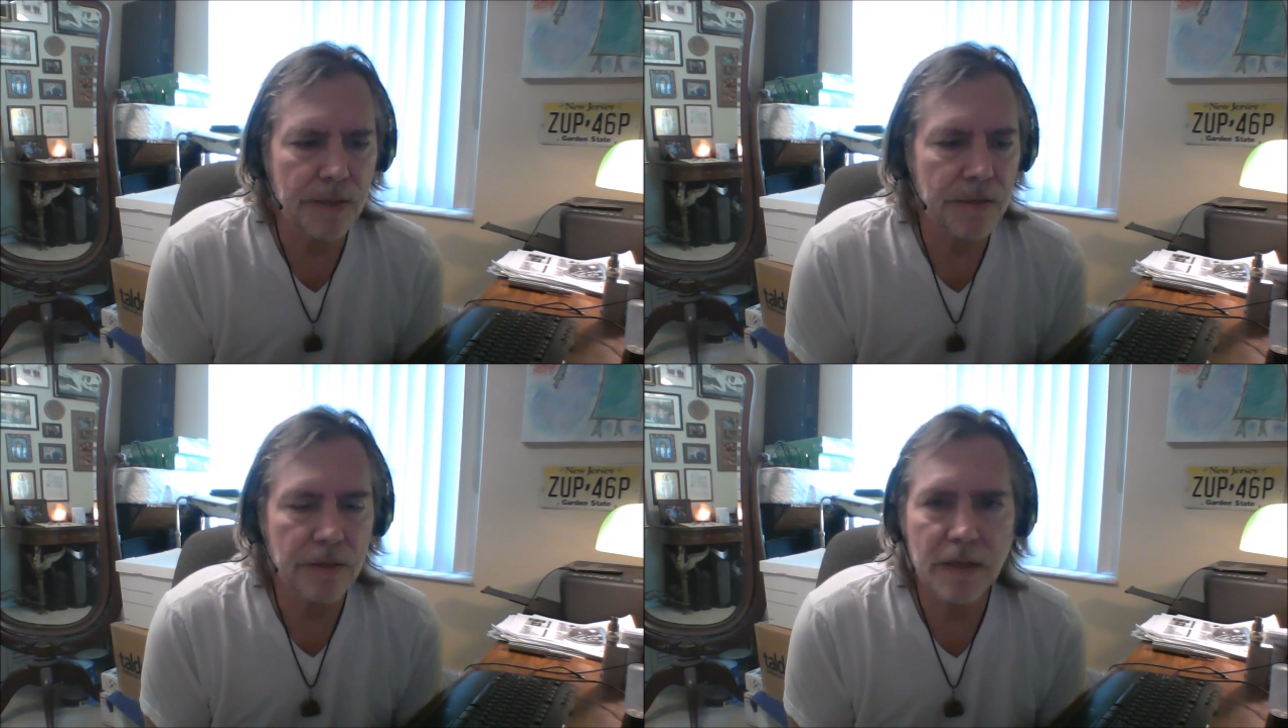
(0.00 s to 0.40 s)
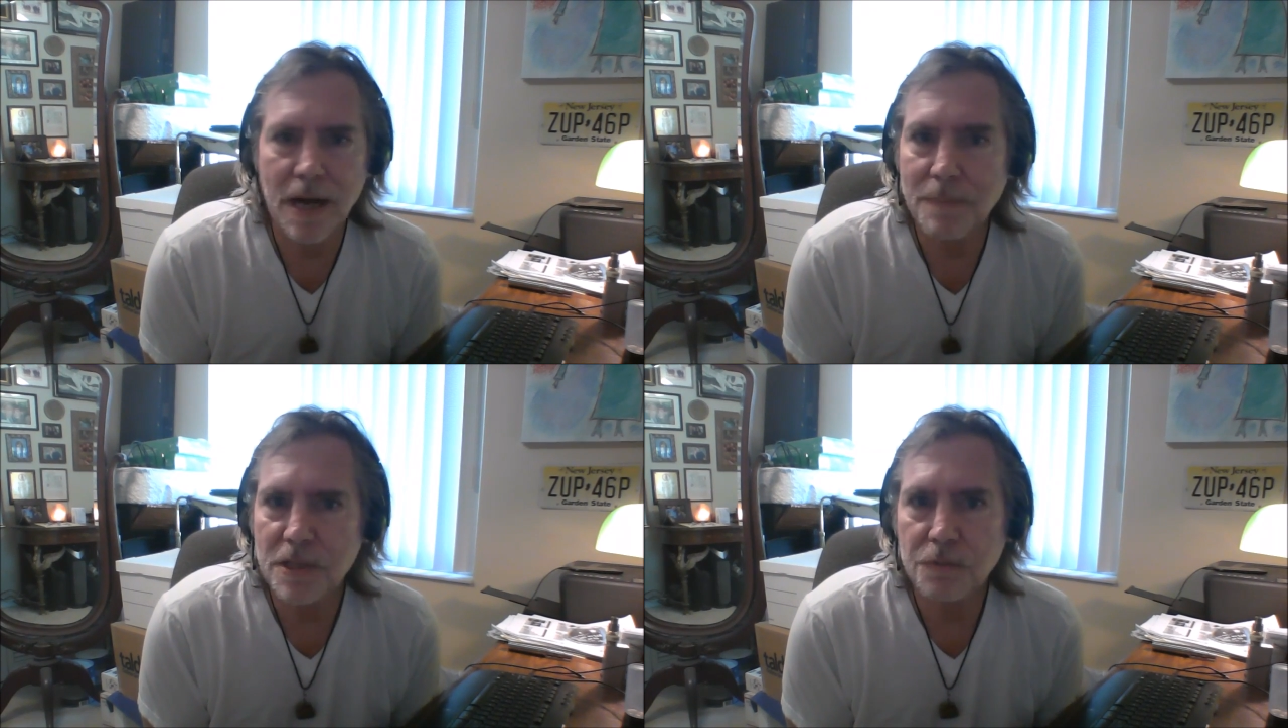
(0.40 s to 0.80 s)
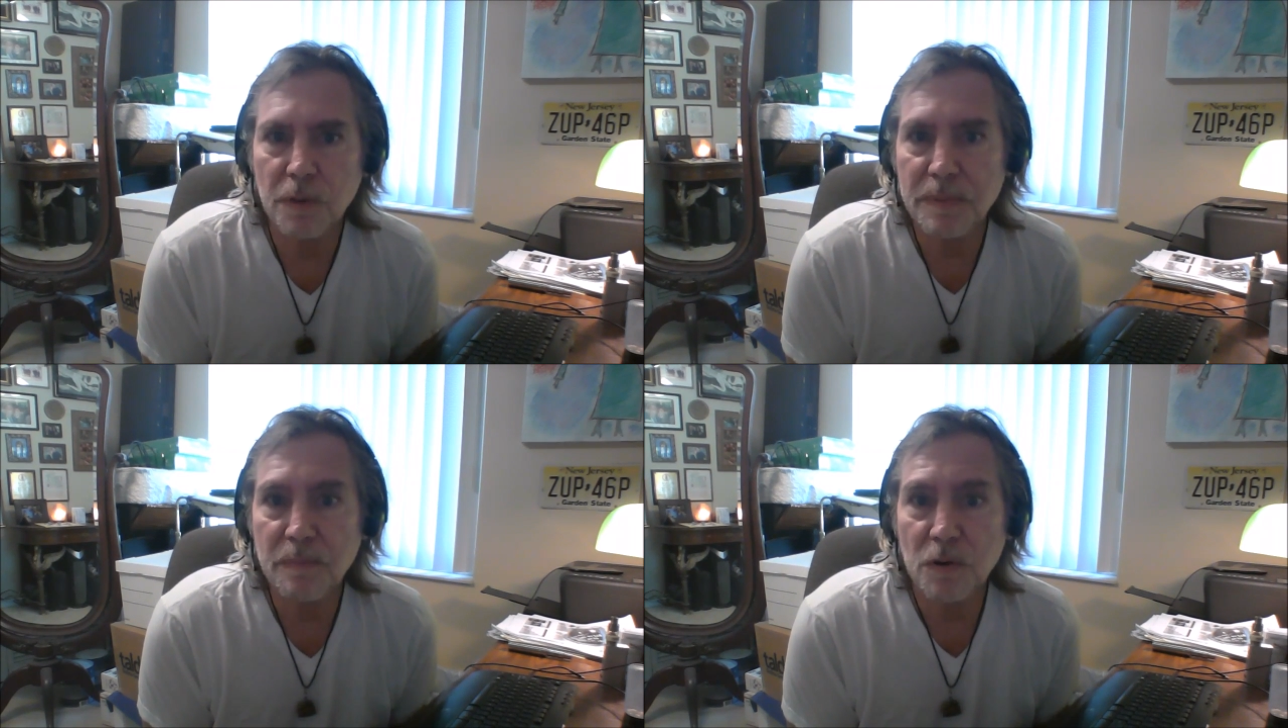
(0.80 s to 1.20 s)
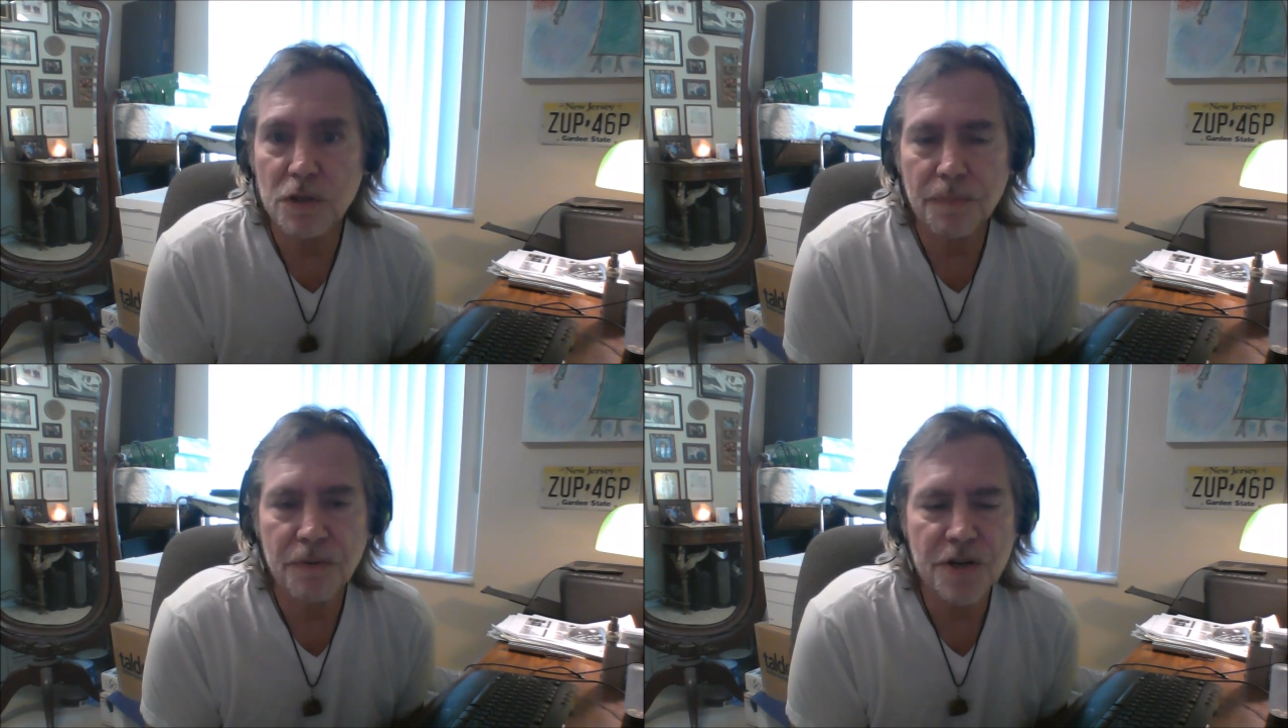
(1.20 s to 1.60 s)
your comments would be
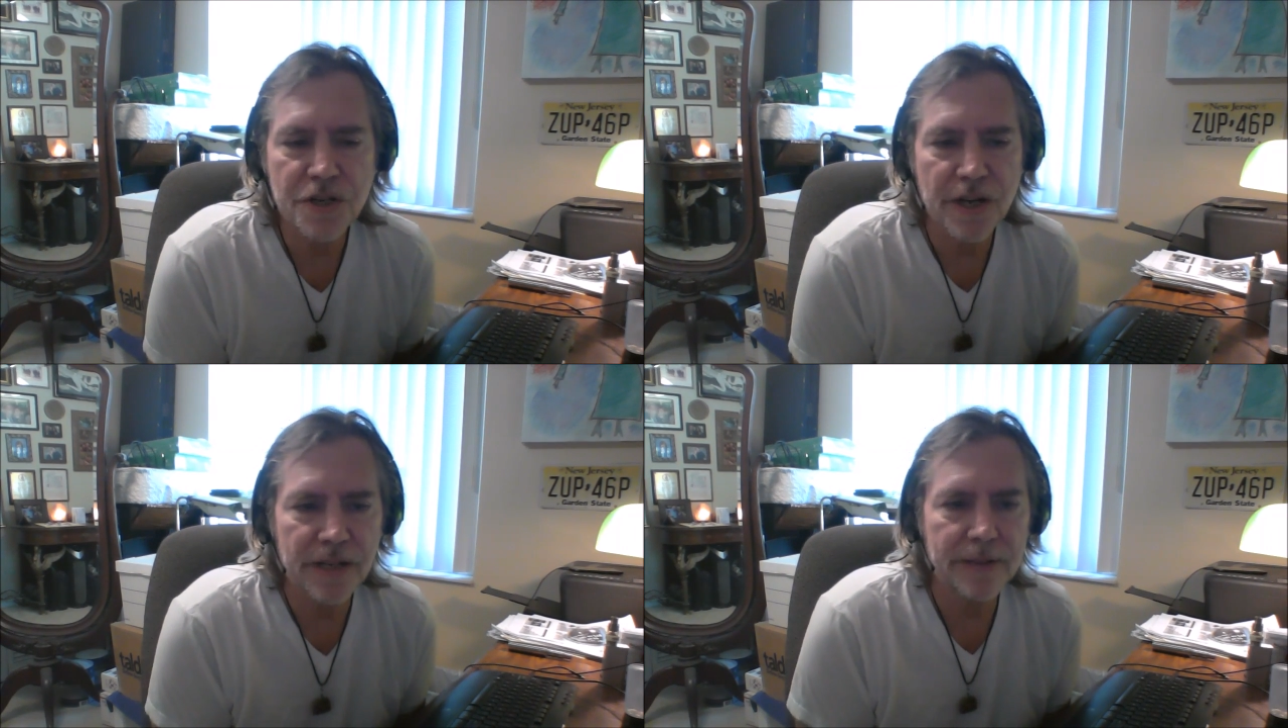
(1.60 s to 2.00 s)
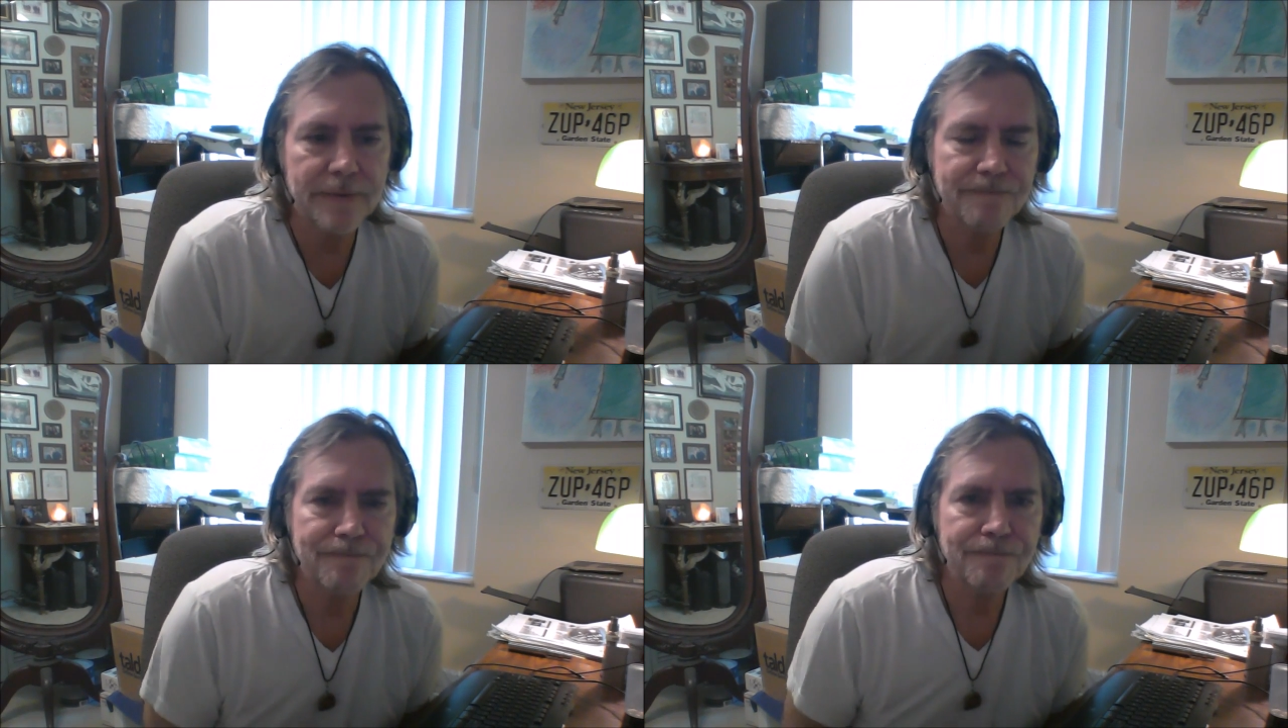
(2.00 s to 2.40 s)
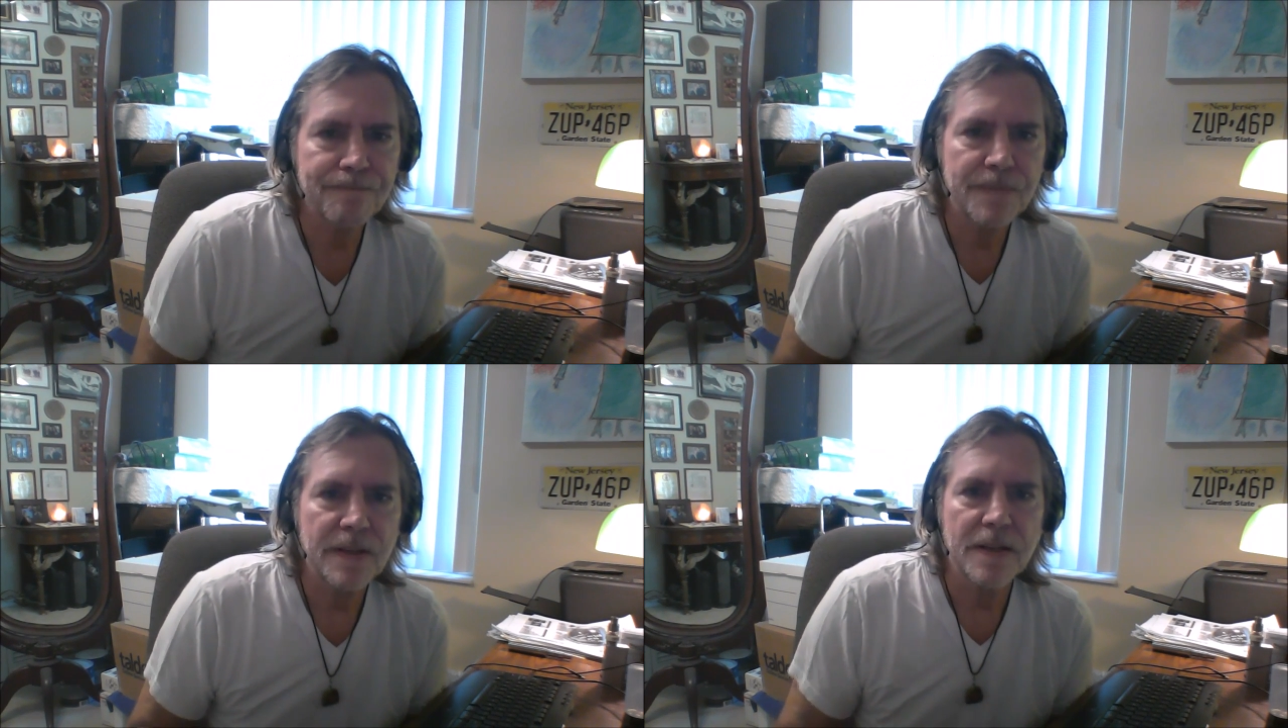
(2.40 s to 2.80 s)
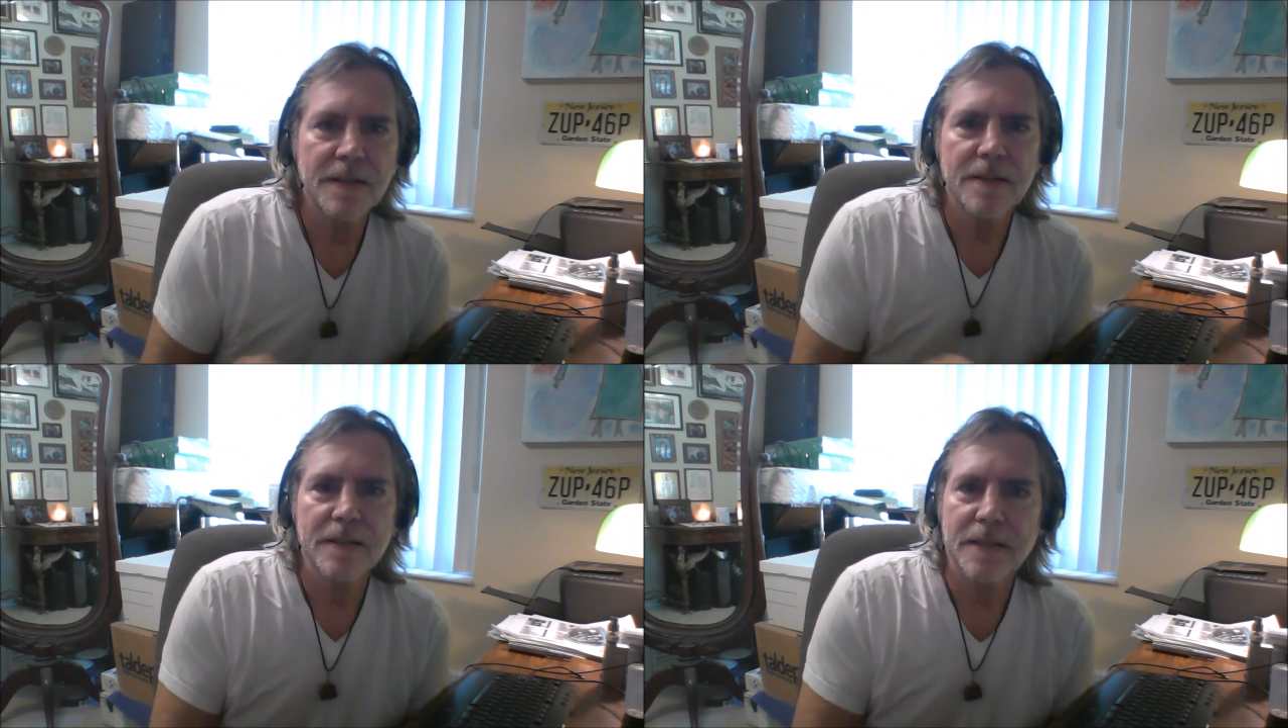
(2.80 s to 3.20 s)
most appreciated.
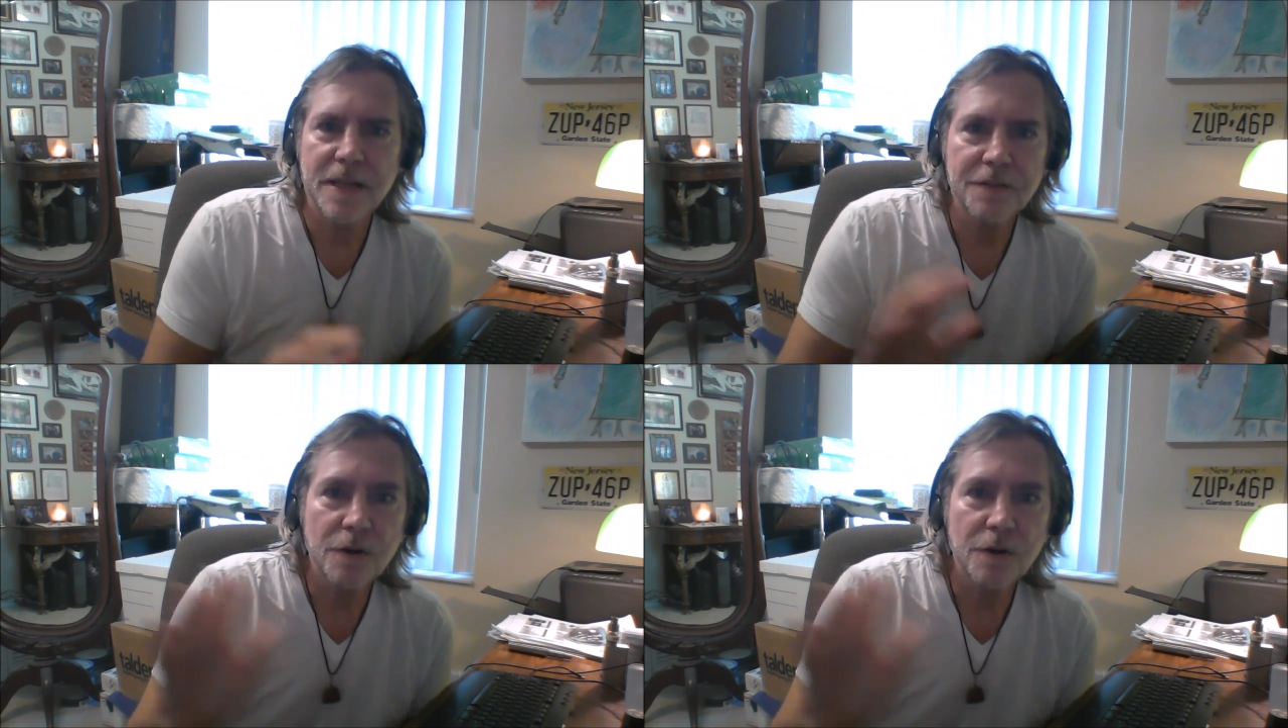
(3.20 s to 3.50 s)
Keith